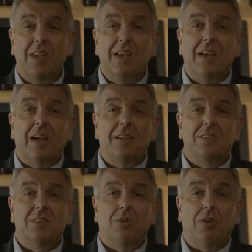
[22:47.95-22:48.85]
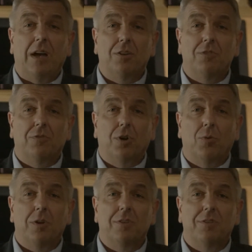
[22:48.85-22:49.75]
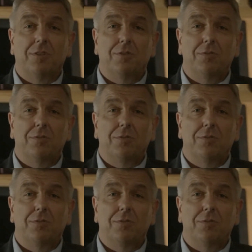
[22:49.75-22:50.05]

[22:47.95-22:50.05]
And so I look forward to